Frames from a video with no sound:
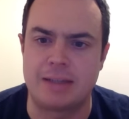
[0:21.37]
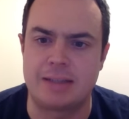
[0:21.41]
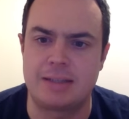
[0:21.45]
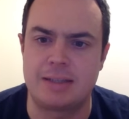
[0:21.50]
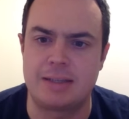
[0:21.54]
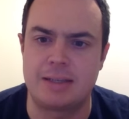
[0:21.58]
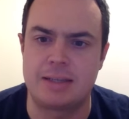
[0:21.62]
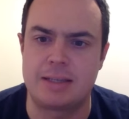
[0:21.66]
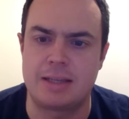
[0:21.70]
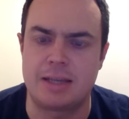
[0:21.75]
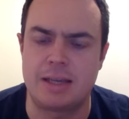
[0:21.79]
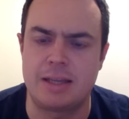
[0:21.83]

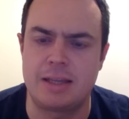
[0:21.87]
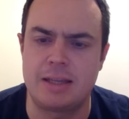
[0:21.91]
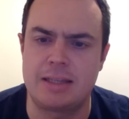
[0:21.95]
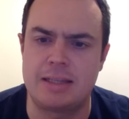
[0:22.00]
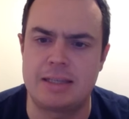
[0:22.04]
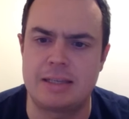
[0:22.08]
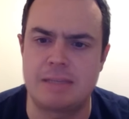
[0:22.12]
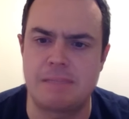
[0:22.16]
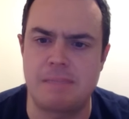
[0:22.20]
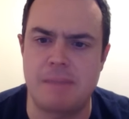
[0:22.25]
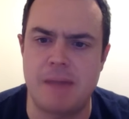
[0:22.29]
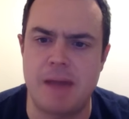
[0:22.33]
City. Mm. This
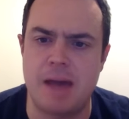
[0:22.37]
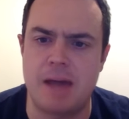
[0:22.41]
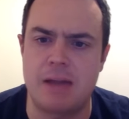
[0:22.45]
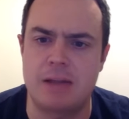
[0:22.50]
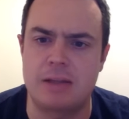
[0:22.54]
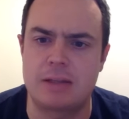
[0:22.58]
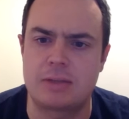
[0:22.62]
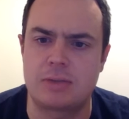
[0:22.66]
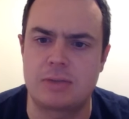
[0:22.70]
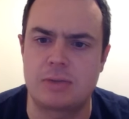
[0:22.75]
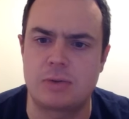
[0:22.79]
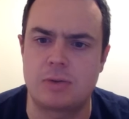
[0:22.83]
is about the
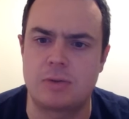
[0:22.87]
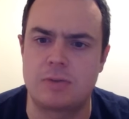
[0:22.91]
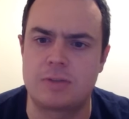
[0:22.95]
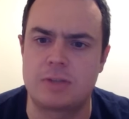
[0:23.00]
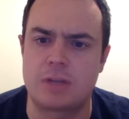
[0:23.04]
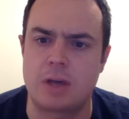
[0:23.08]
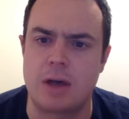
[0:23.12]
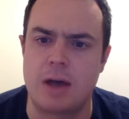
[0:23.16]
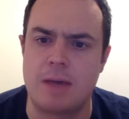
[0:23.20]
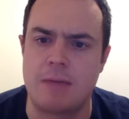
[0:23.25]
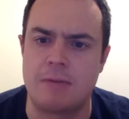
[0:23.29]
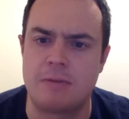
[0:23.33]
sort
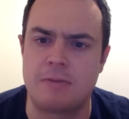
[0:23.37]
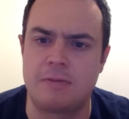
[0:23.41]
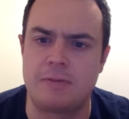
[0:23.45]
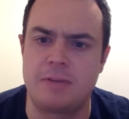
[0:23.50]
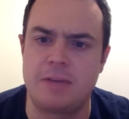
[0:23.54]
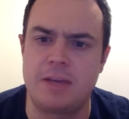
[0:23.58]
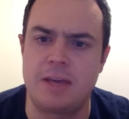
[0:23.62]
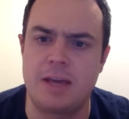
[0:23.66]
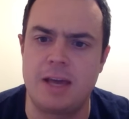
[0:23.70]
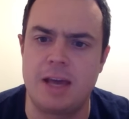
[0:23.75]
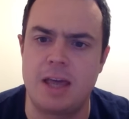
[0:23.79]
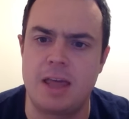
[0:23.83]
of time of
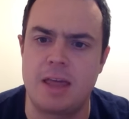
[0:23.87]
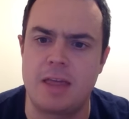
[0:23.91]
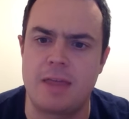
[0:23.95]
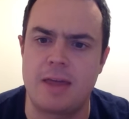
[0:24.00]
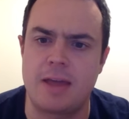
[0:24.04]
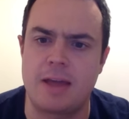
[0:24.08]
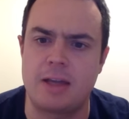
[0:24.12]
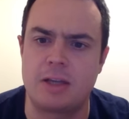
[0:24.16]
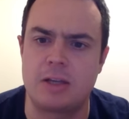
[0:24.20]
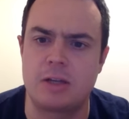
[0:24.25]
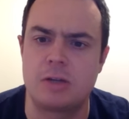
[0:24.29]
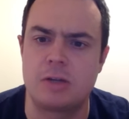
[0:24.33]
year that they
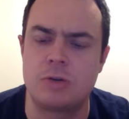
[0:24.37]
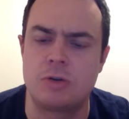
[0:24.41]
do